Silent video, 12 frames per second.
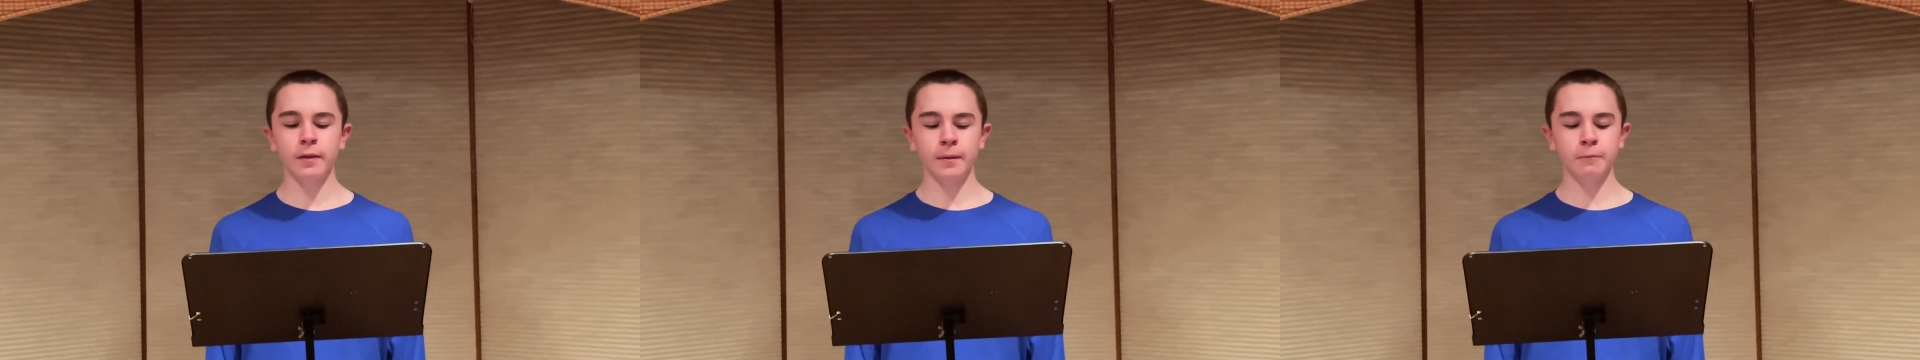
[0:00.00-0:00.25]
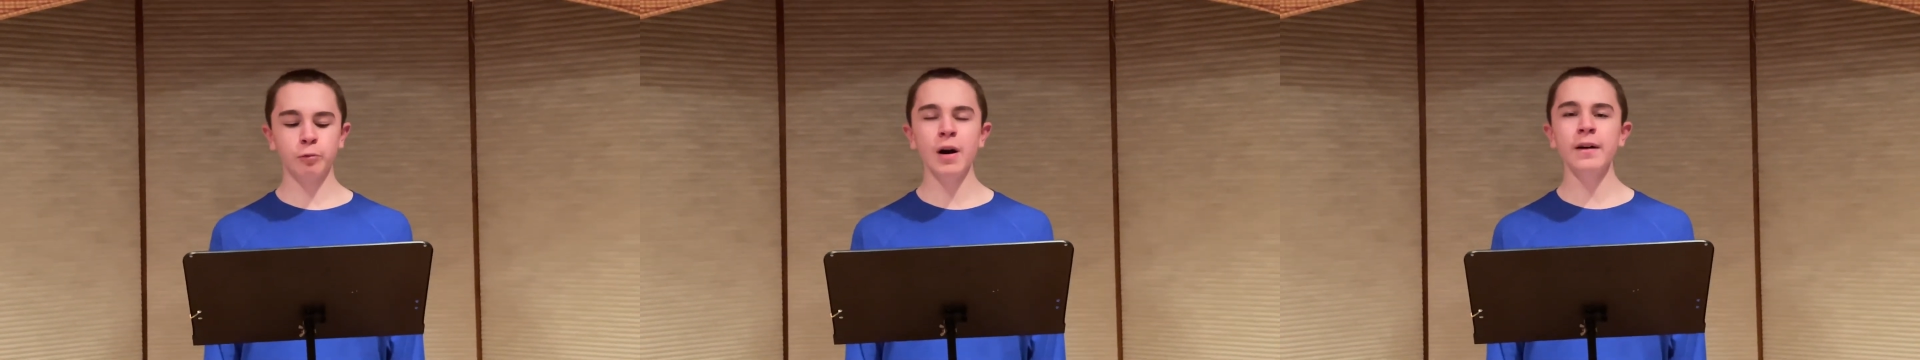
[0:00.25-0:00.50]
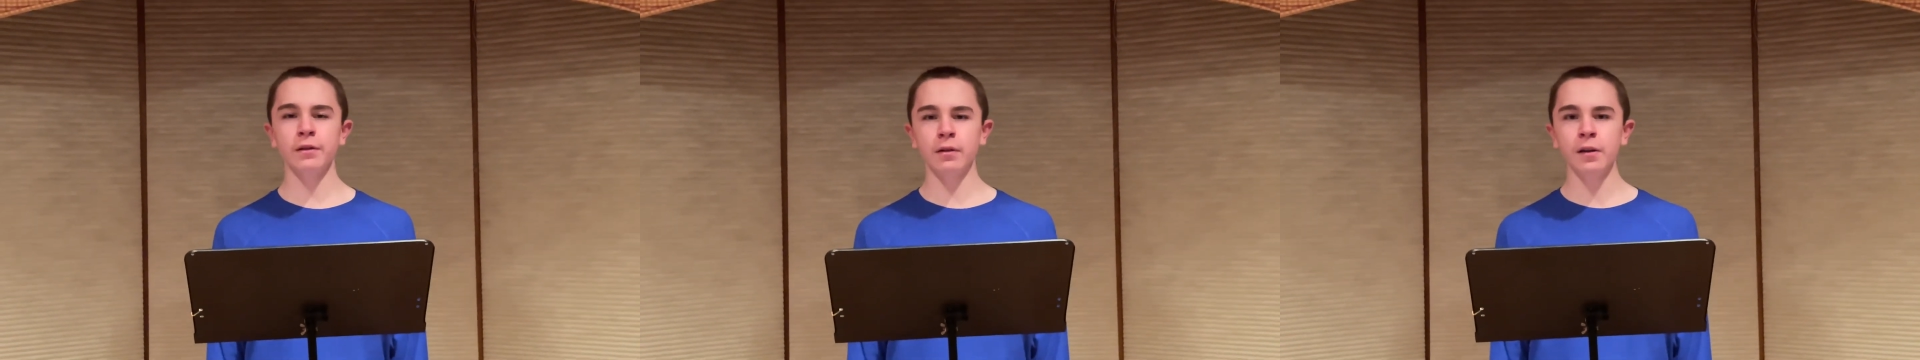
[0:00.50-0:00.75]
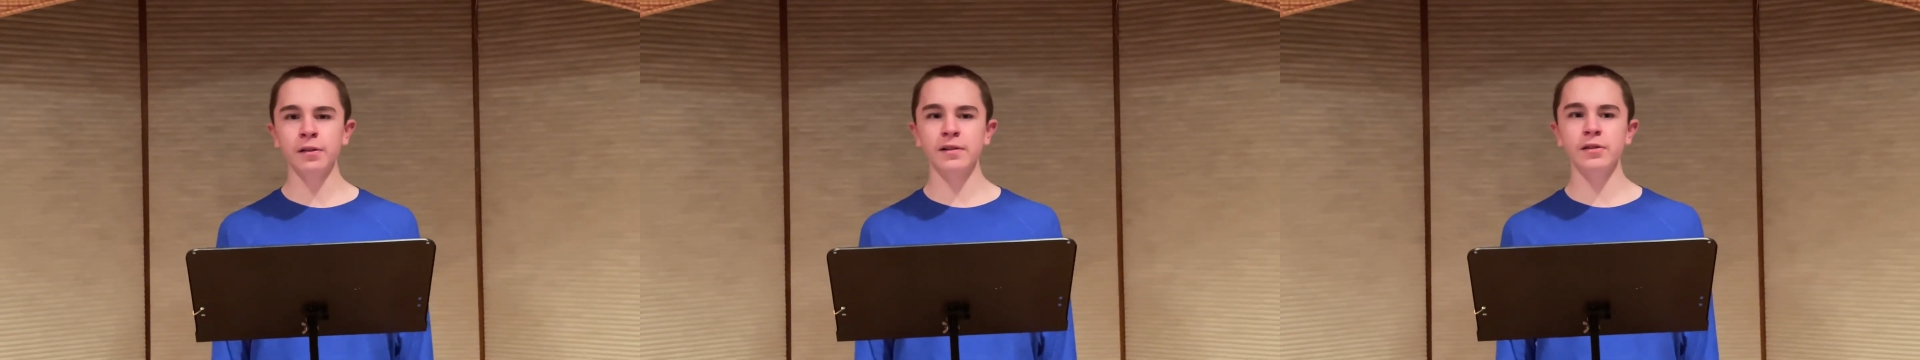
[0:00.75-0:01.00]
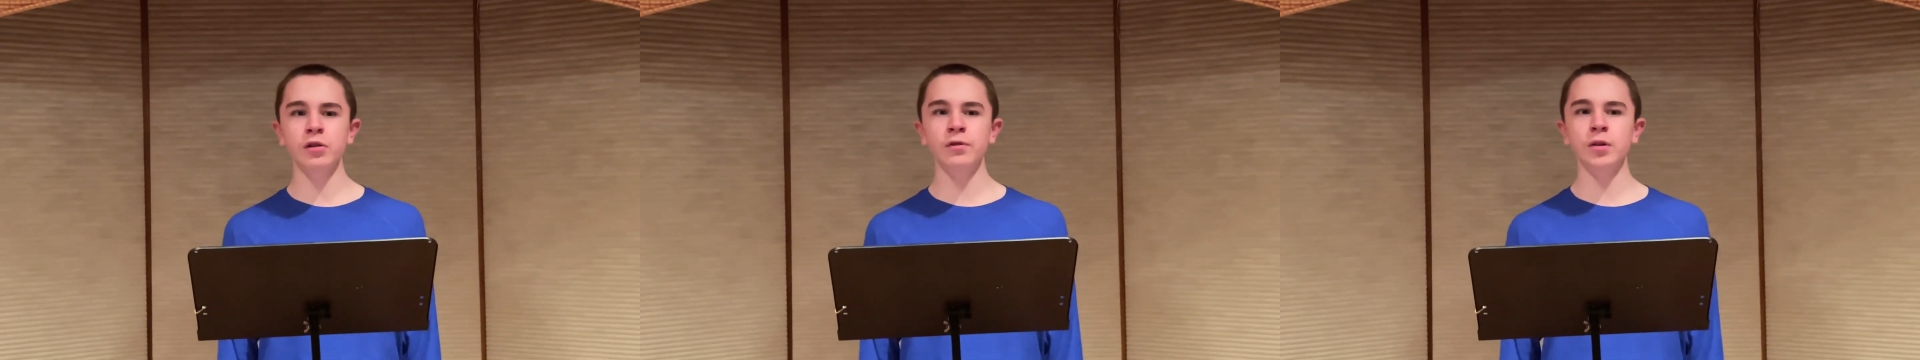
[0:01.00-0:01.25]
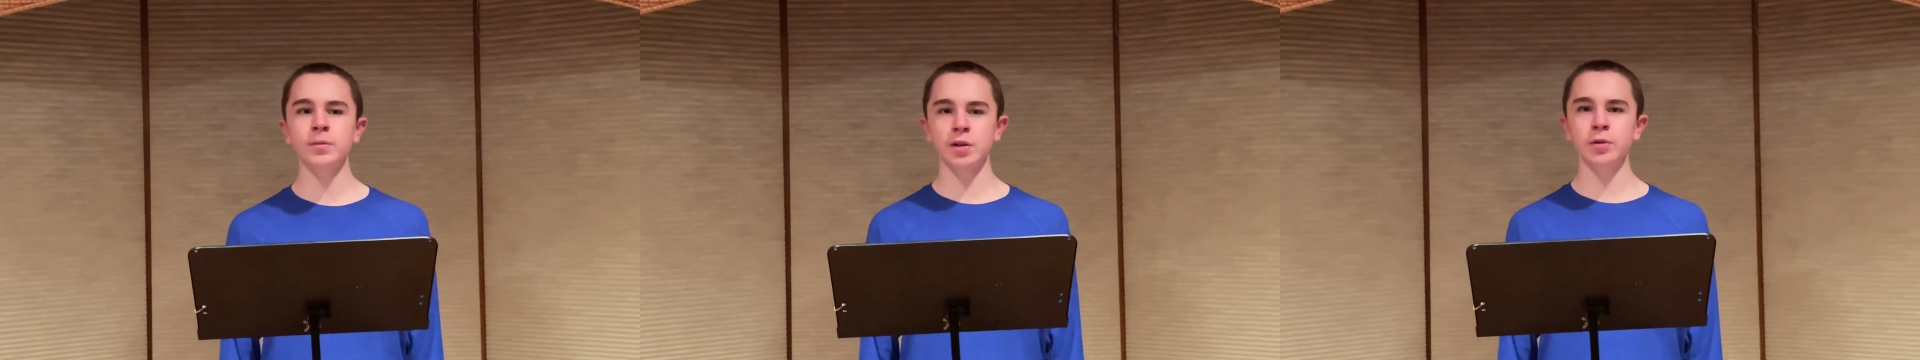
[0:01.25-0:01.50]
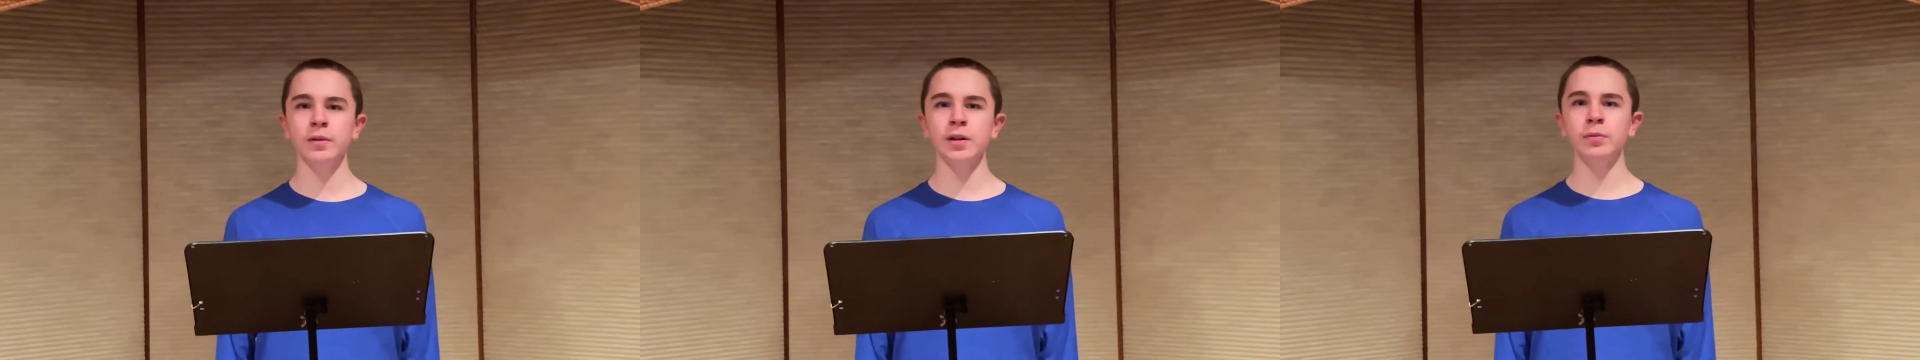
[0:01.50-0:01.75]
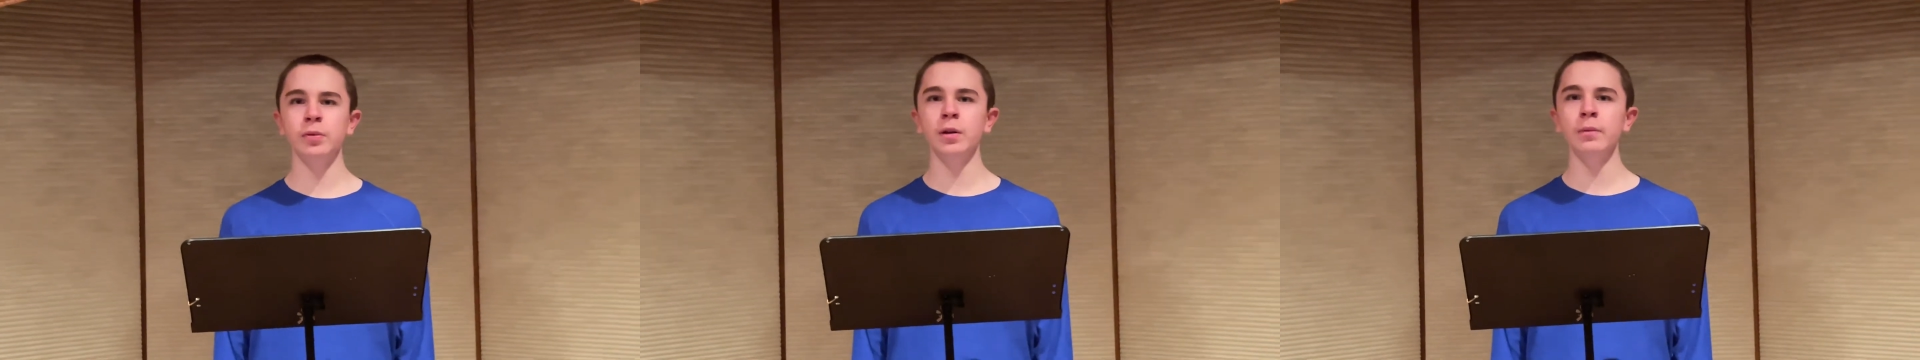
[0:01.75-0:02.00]
wear their alternate uniforms in
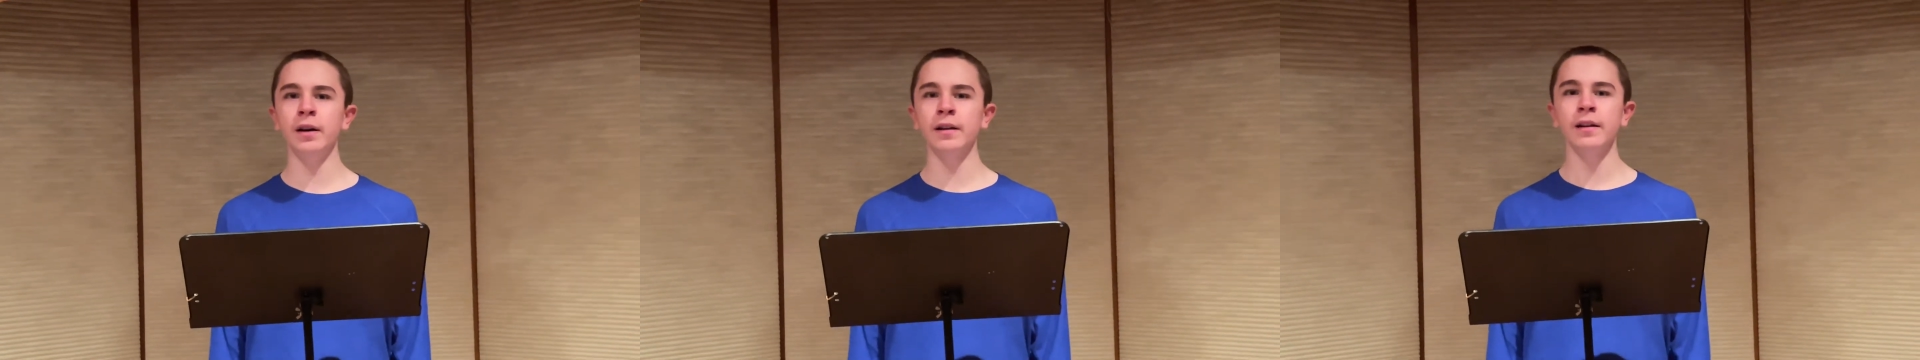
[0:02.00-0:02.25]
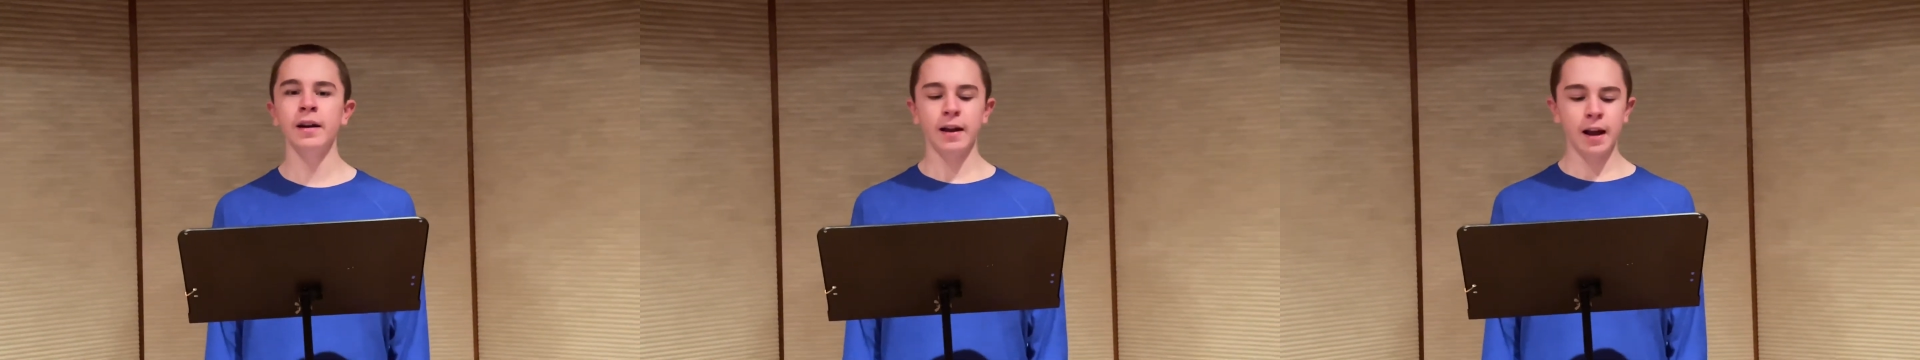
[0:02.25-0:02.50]
2021,